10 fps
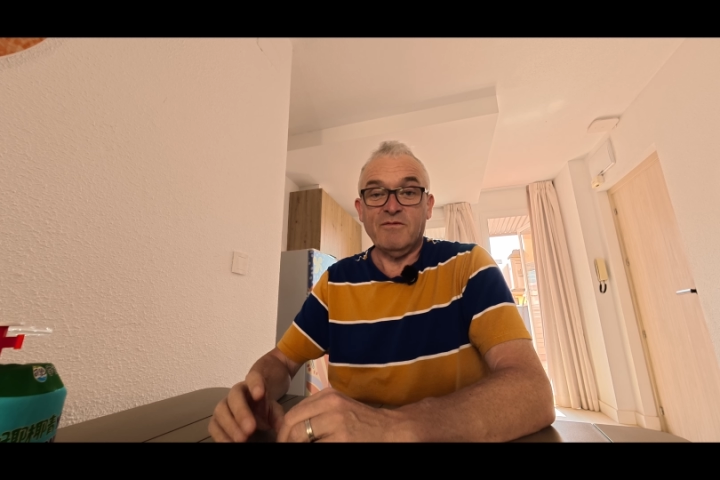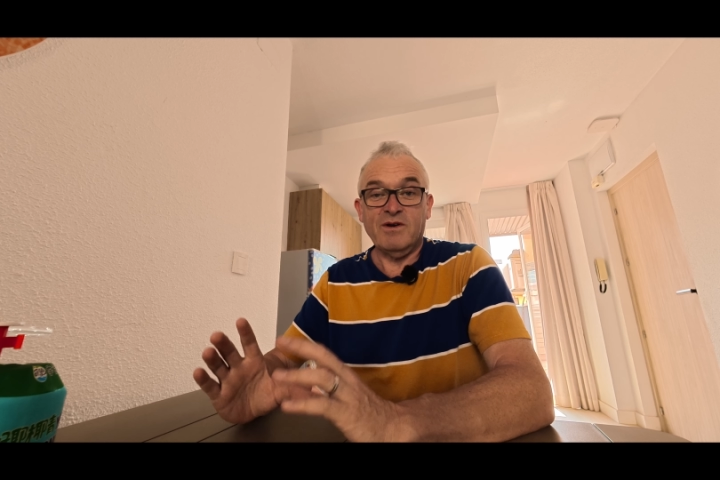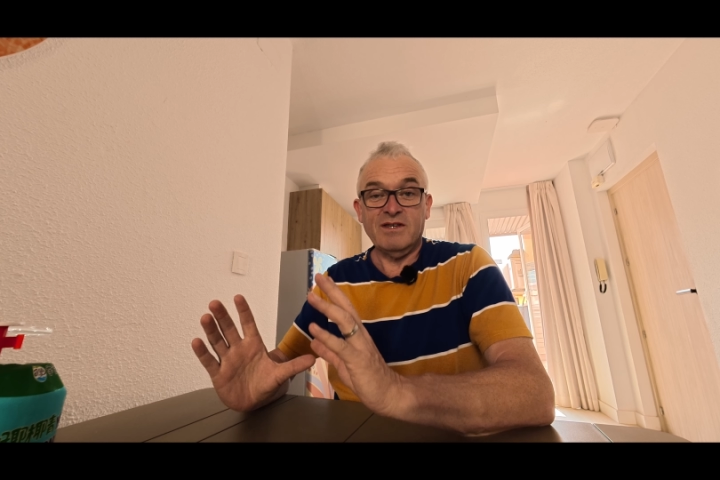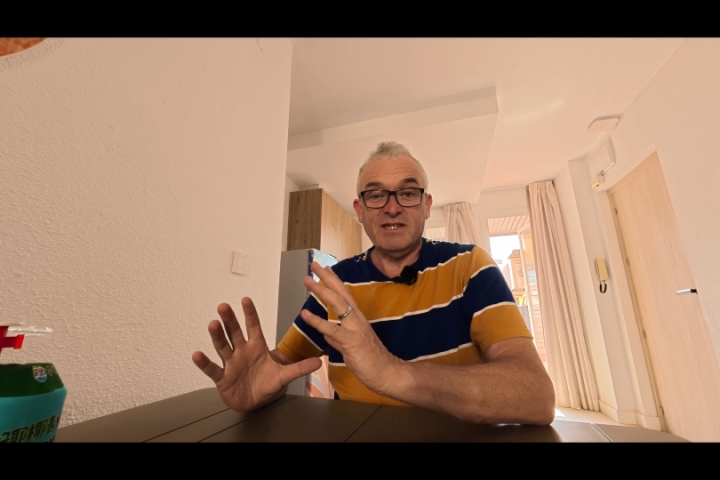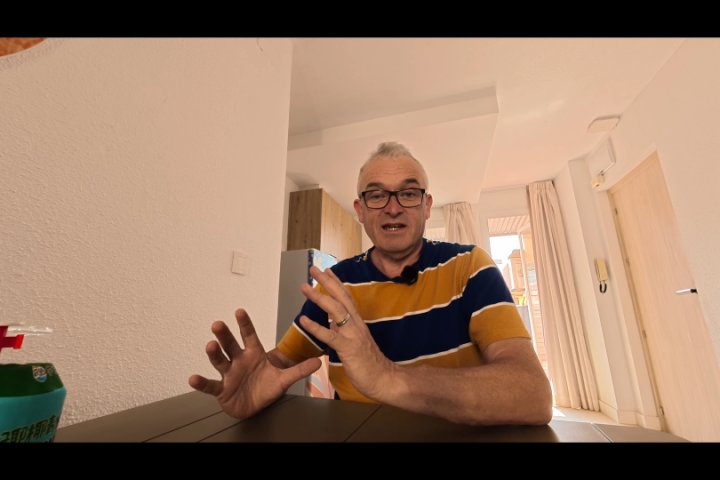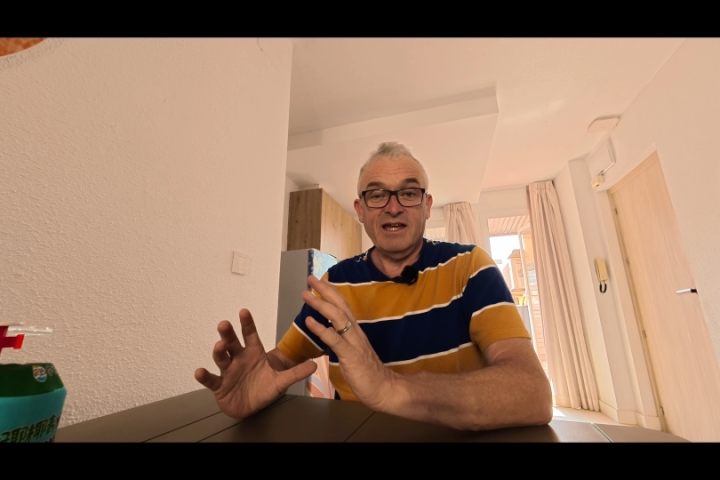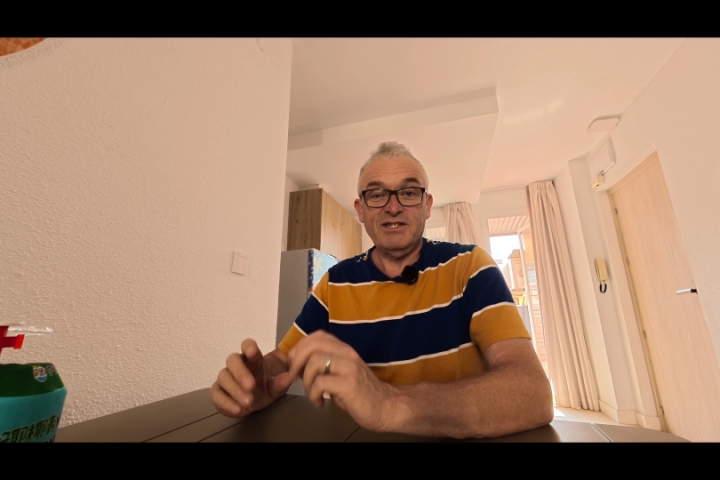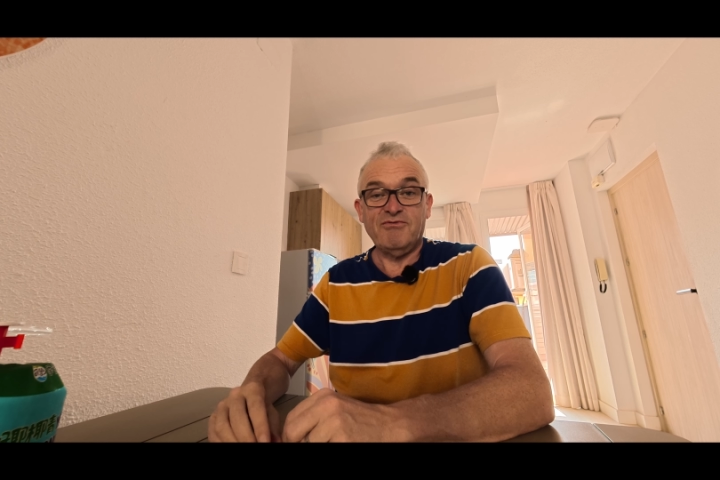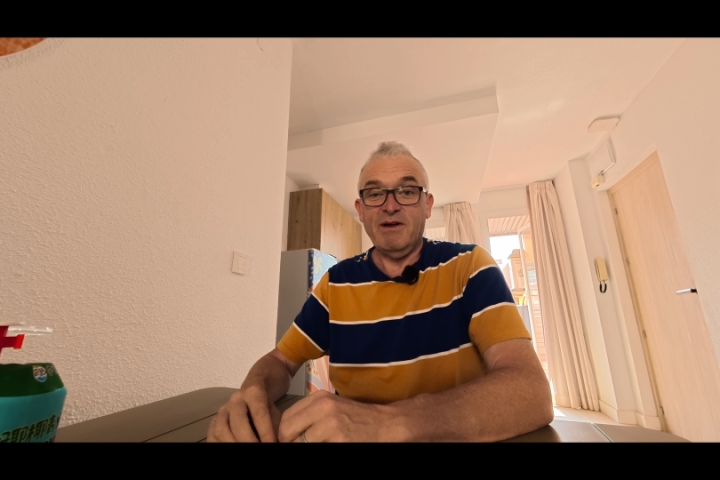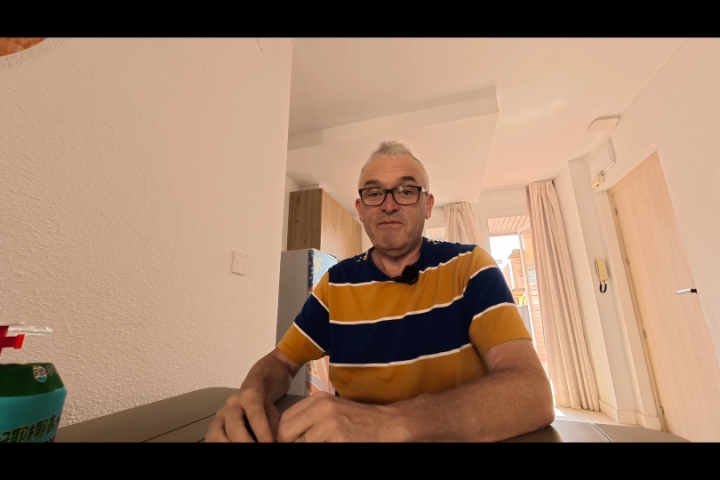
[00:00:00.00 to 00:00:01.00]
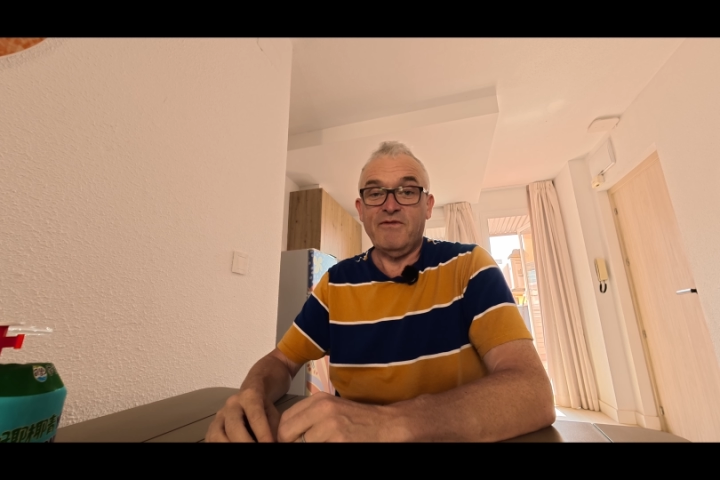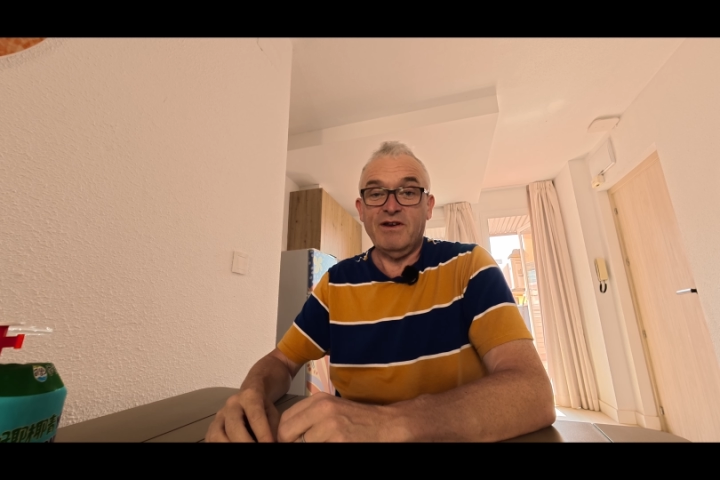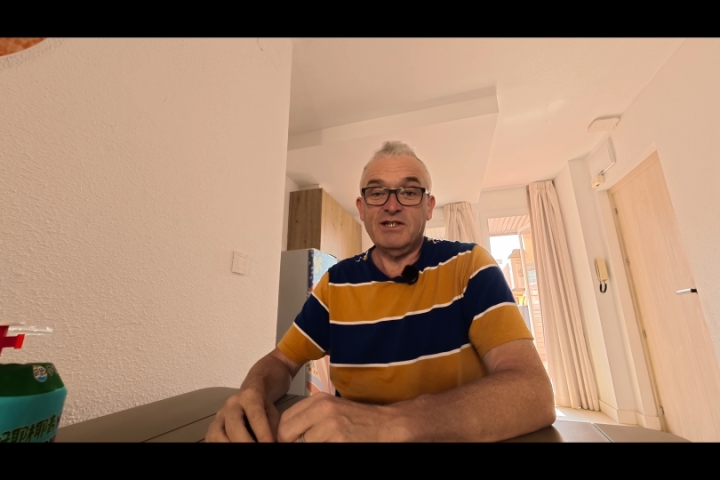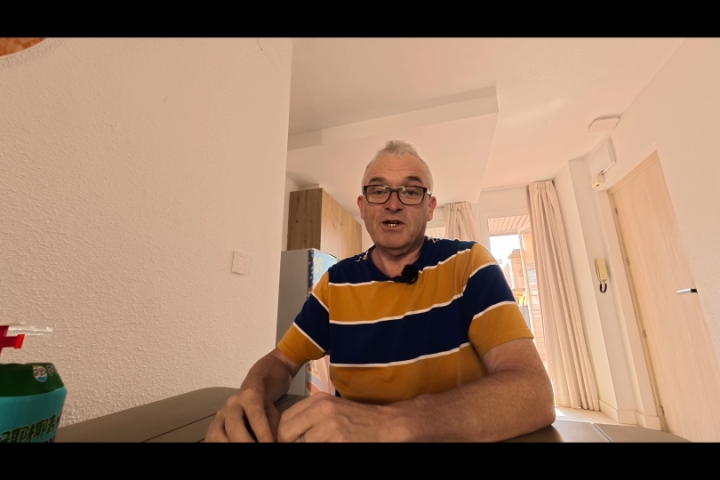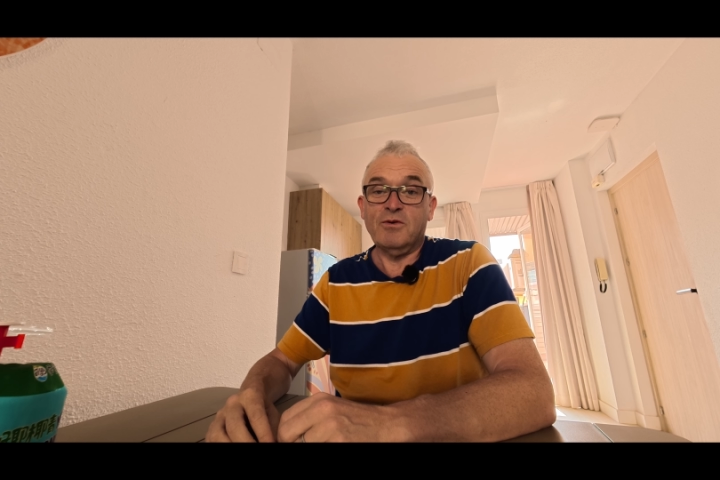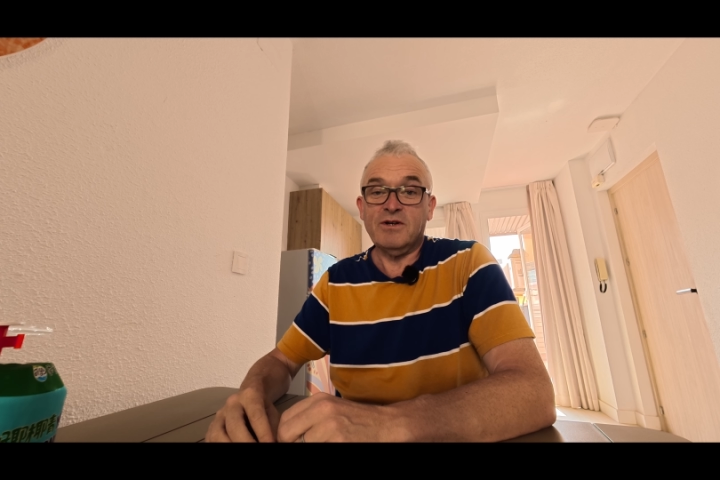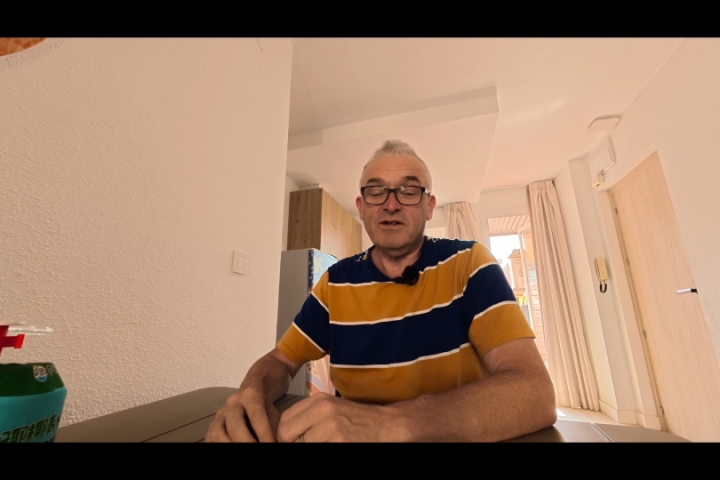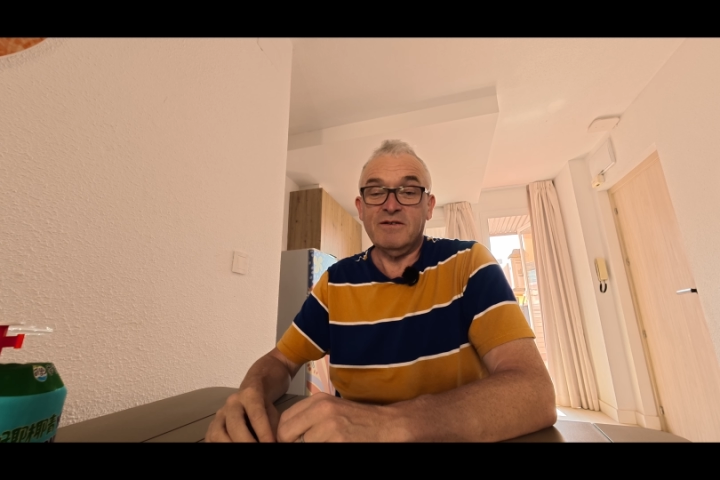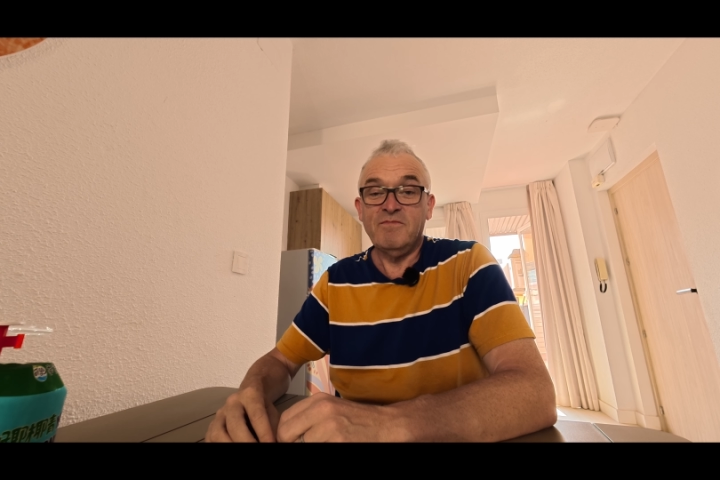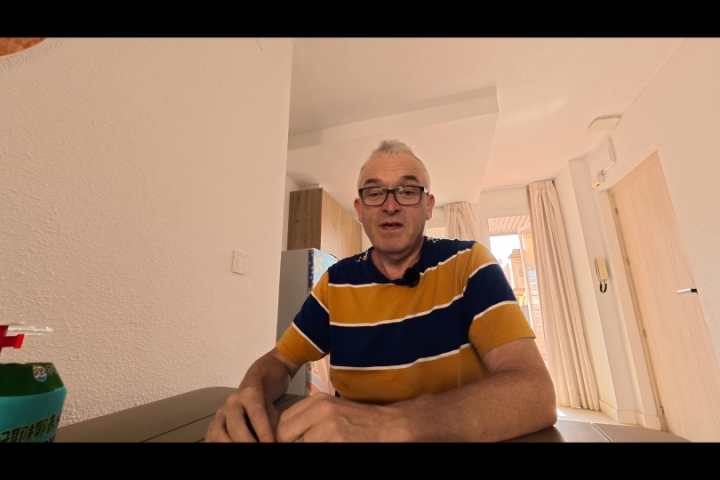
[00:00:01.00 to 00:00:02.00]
when it's a nice ripe fresh coconut.